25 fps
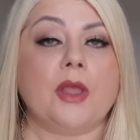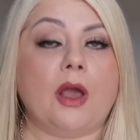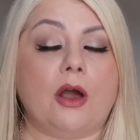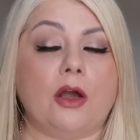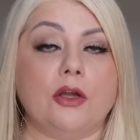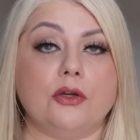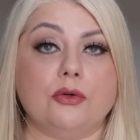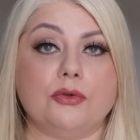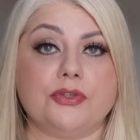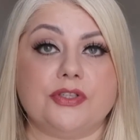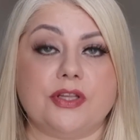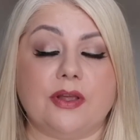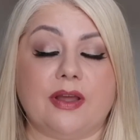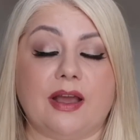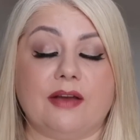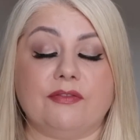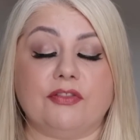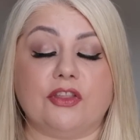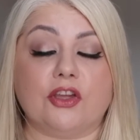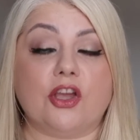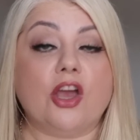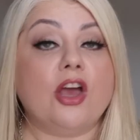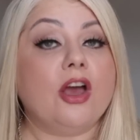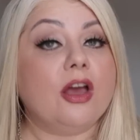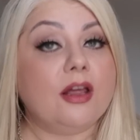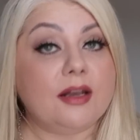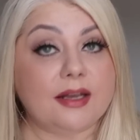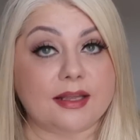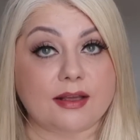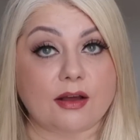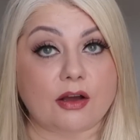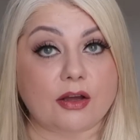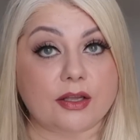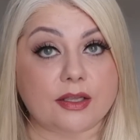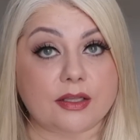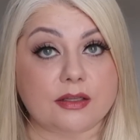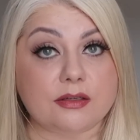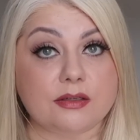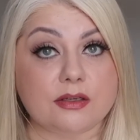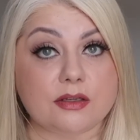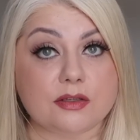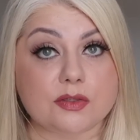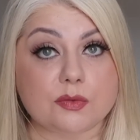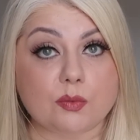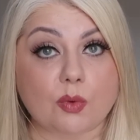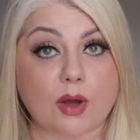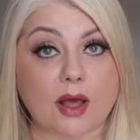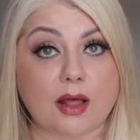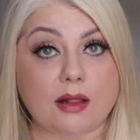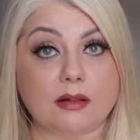I also have the curling iron
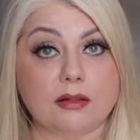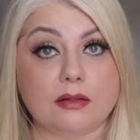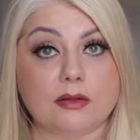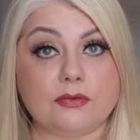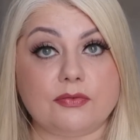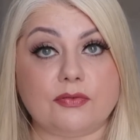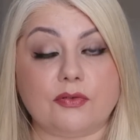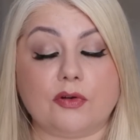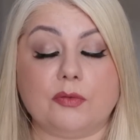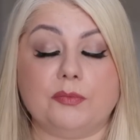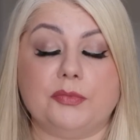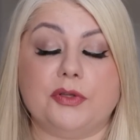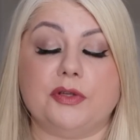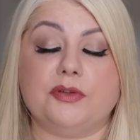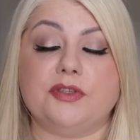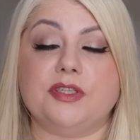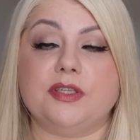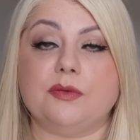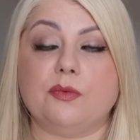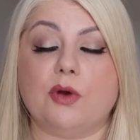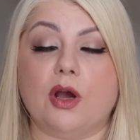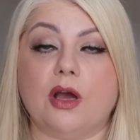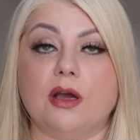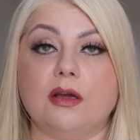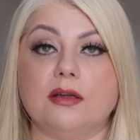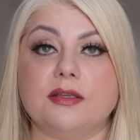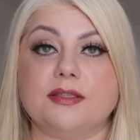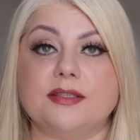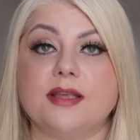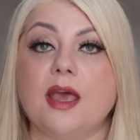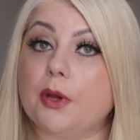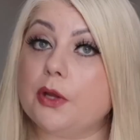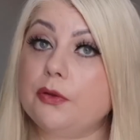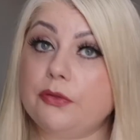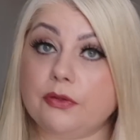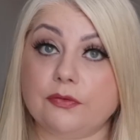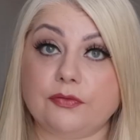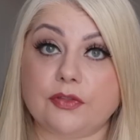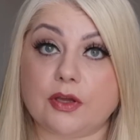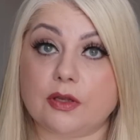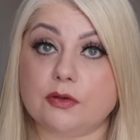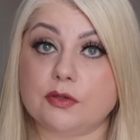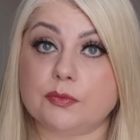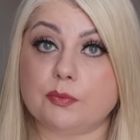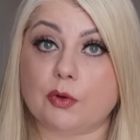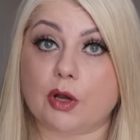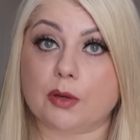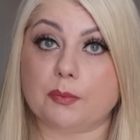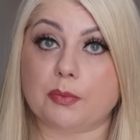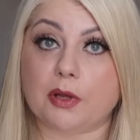as well from Beauty Works. Both of
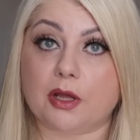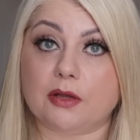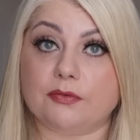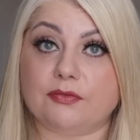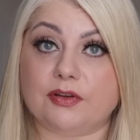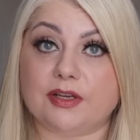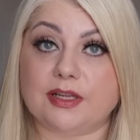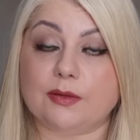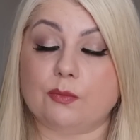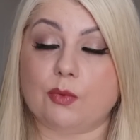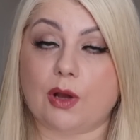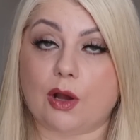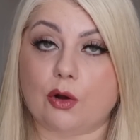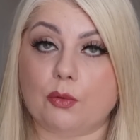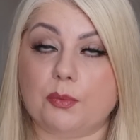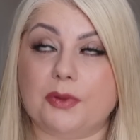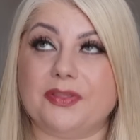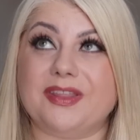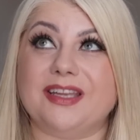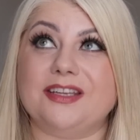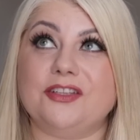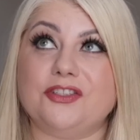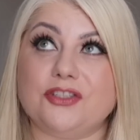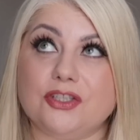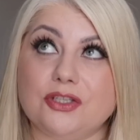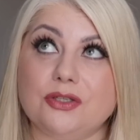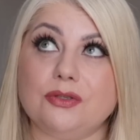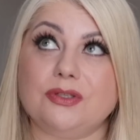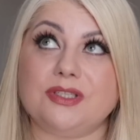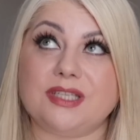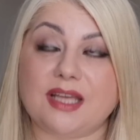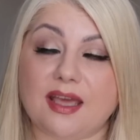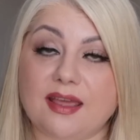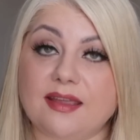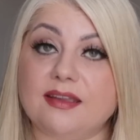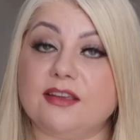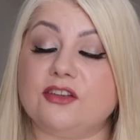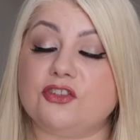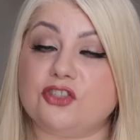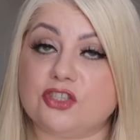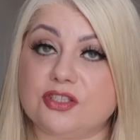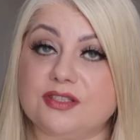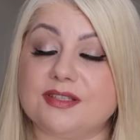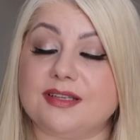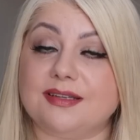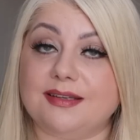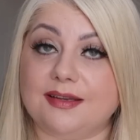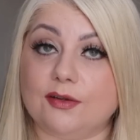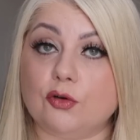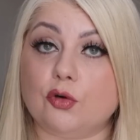those work perfectly well, but they do take
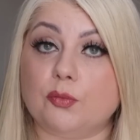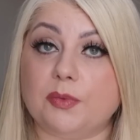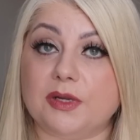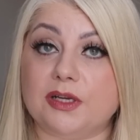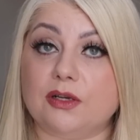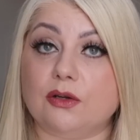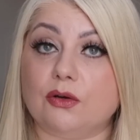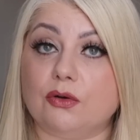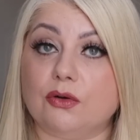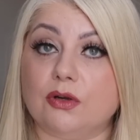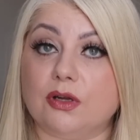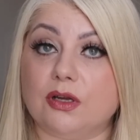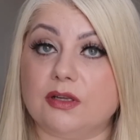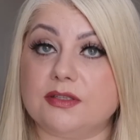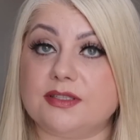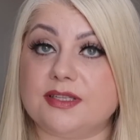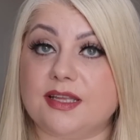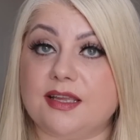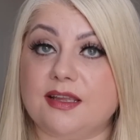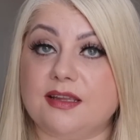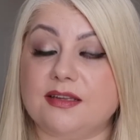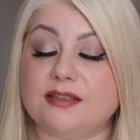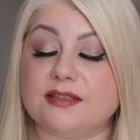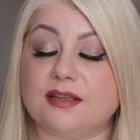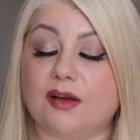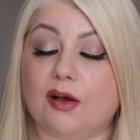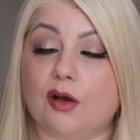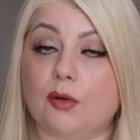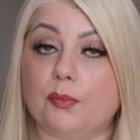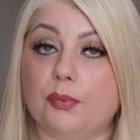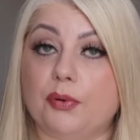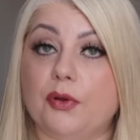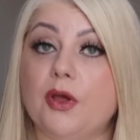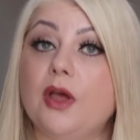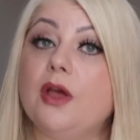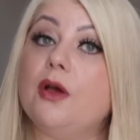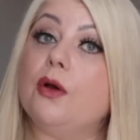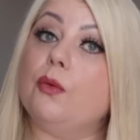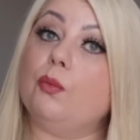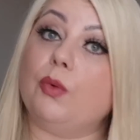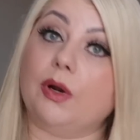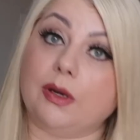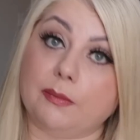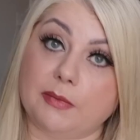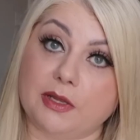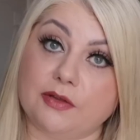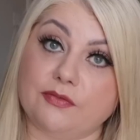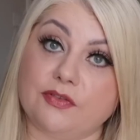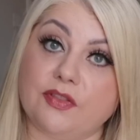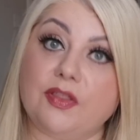just a little bit longer to heat up when
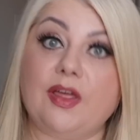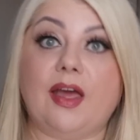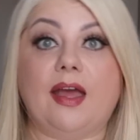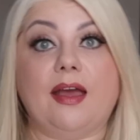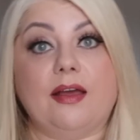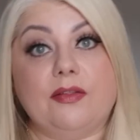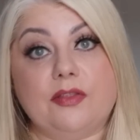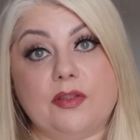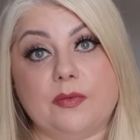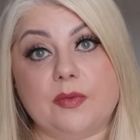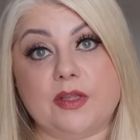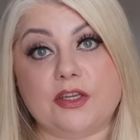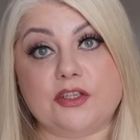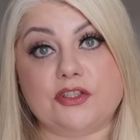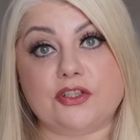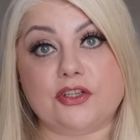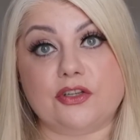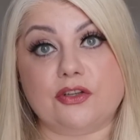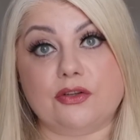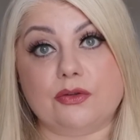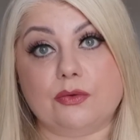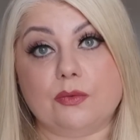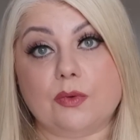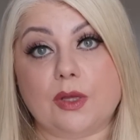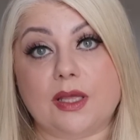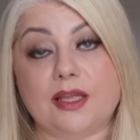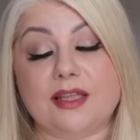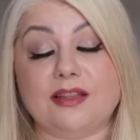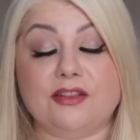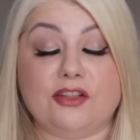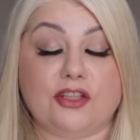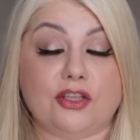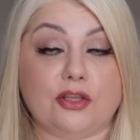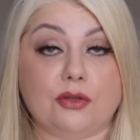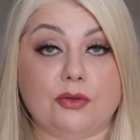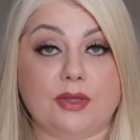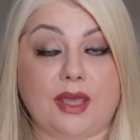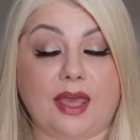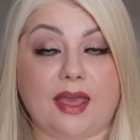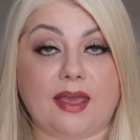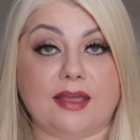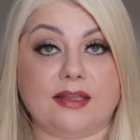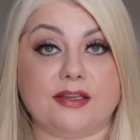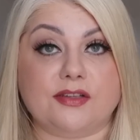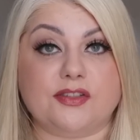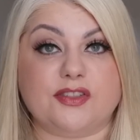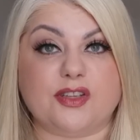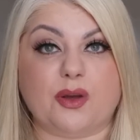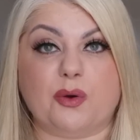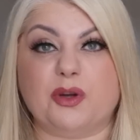I'm over there than they do in the
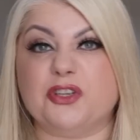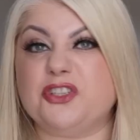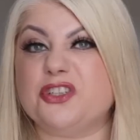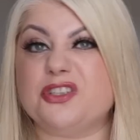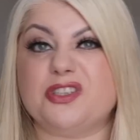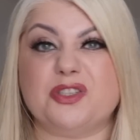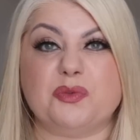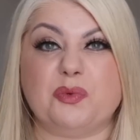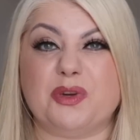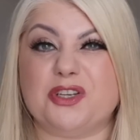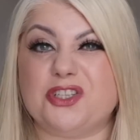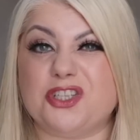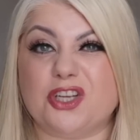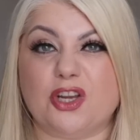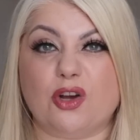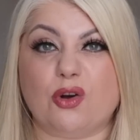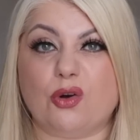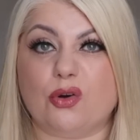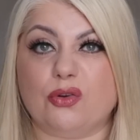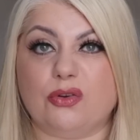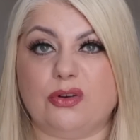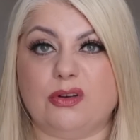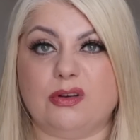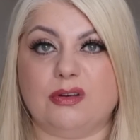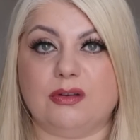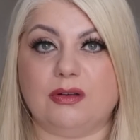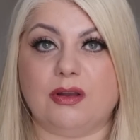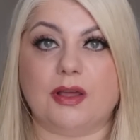UK. So I just switch it on